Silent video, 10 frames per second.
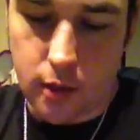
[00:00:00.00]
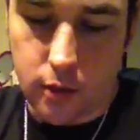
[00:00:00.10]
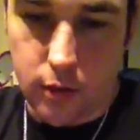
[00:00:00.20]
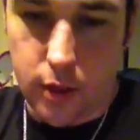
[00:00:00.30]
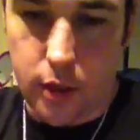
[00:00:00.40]
I'll
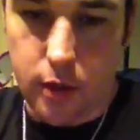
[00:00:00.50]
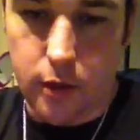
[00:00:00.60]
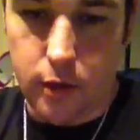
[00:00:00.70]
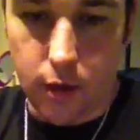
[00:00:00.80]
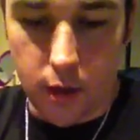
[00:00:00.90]
go ahead.
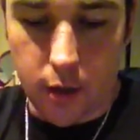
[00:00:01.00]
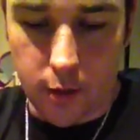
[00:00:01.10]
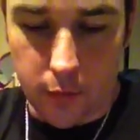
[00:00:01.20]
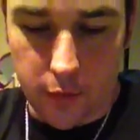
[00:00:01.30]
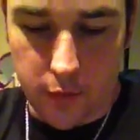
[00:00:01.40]

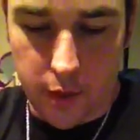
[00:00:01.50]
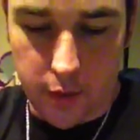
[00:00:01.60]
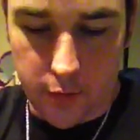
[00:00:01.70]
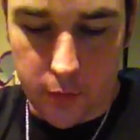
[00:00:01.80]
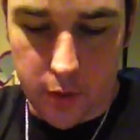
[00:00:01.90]
The
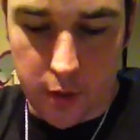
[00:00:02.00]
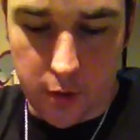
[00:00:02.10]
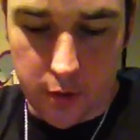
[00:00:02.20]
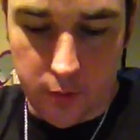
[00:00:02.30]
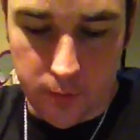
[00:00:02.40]
threading is pretty
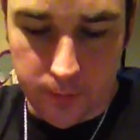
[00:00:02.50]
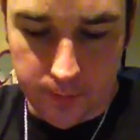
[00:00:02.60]
good.